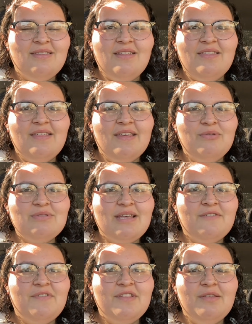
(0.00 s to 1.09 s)
I think it was
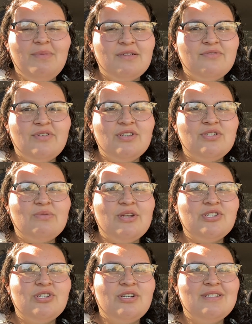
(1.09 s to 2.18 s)
like 50 bucks for a
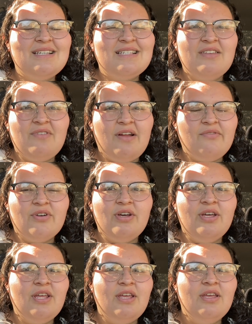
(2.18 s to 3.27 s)
sweatshirt, 65 for a
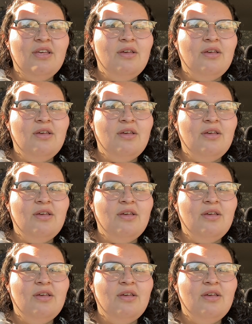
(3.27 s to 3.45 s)
hoodie,